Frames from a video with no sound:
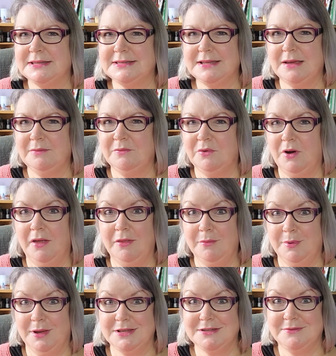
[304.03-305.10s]
the same for other
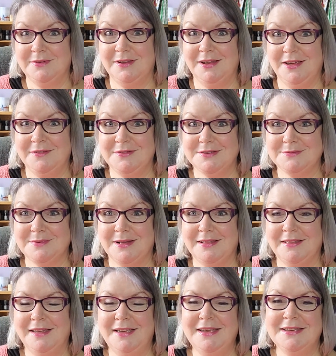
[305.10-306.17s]
parts of your life as well.
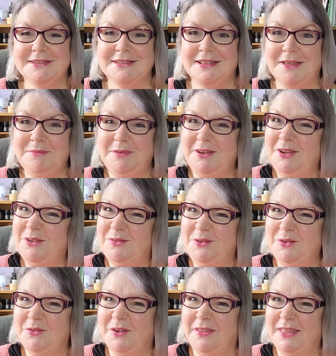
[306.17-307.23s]
So let me know if
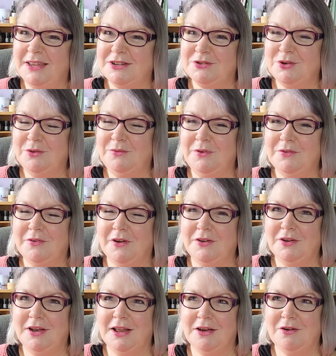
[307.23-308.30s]
you find that true. If you find
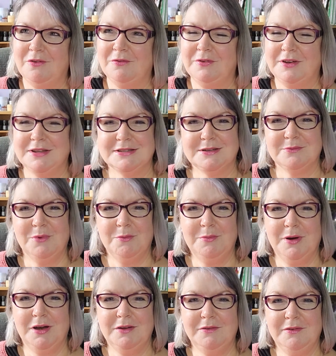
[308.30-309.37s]
you lack confidence in one
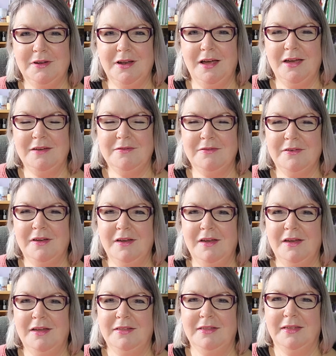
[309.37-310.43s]
part of your life,
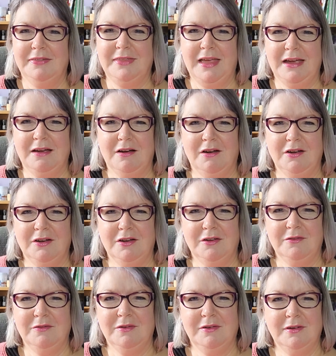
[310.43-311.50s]
that that kind
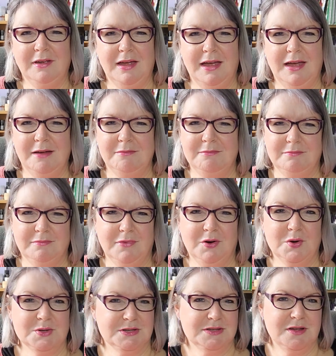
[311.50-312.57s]
of um,
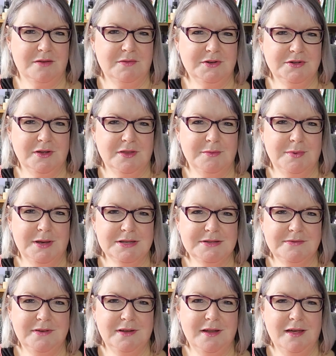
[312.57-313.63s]
crosses over to other parts
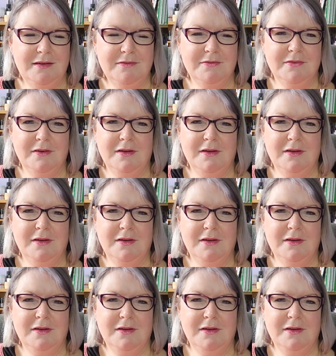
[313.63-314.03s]
of your life.